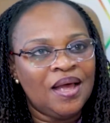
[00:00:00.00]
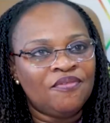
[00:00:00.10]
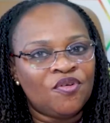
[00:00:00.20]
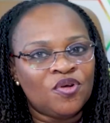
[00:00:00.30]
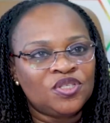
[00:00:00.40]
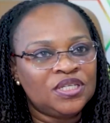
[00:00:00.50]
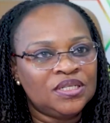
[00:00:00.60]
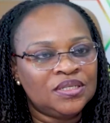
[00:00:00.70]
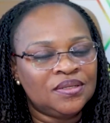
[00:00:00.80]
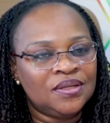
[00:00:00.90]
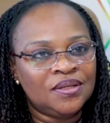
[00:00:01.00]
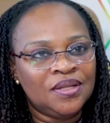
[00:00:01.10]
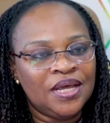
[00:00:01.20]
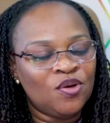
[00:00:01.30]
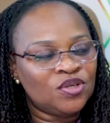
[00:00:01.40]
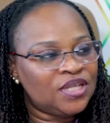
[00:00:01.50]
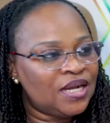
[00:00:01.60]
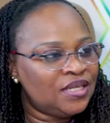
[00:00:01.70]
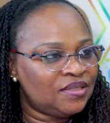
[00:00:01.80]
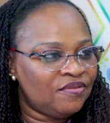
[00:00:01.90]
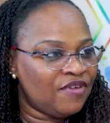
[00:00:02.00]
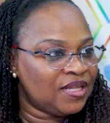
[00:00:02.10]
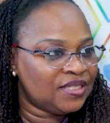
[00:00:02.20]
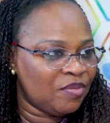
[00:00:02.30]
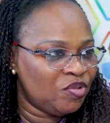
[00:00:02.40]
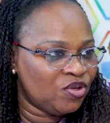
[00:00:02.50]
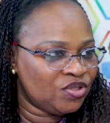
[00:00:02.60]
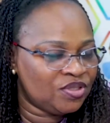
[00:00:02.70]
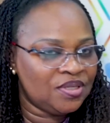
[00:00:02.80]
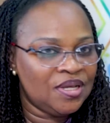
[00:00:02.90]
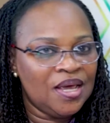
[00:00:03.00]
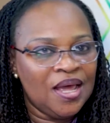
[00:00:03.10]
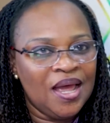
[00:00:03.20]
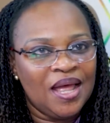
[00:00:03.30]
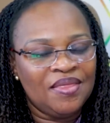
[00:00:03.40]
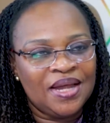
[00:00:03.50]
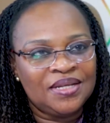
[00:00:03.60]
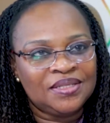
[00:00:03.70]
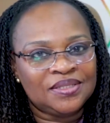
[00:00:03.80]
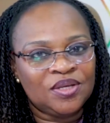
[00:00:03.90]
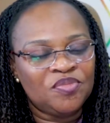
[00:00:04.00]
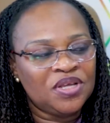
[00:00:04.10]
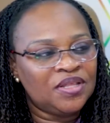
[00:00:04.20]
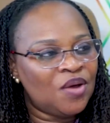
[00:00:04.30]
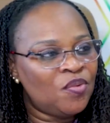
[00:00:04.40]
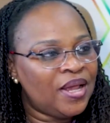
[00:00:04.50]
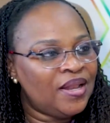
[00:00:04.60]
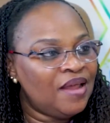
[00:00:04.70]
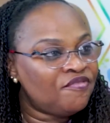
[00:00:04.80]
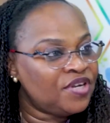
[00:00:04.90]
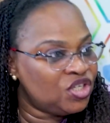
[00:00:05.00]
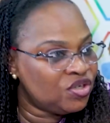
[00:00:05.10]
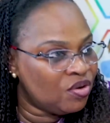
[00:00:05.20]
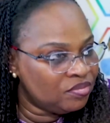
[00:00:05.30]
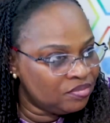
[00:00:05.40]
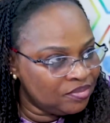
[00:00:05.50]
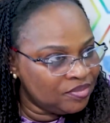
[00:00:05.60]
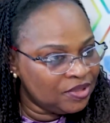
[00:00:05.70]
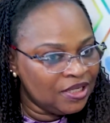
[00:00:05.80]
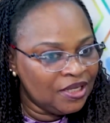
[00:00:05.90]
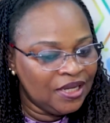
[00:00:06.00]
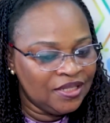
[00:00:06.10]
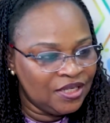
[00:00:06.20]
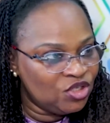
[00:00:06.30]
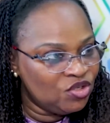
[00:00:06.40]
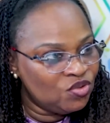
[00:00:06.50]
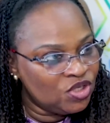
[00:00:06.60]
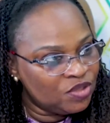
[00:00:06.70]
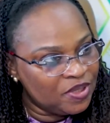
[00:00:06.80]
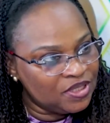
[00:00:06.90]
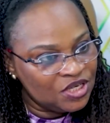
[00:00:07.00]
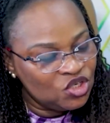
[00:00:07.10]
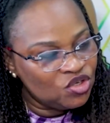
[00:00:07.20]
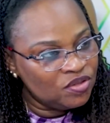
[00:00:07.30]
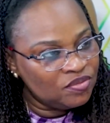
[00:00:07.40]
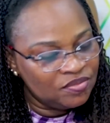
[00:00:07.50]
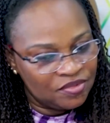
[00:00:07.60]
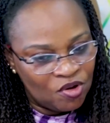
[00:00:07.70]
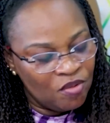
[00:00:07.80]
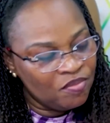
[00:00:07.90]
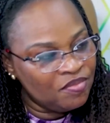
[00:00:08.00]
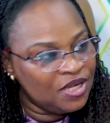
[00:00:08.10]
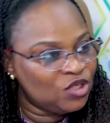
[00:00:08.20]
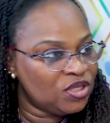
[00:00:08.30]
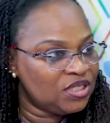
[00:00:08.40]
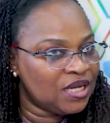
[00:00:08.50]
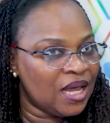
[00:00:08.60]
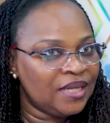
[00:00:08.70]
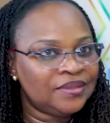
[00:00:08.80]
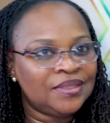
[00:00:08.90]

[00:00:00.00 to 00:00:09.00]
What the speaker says: For us in Lagos, that is fantabulous. And that is something that we are leveraging on in this new dispensation come May 29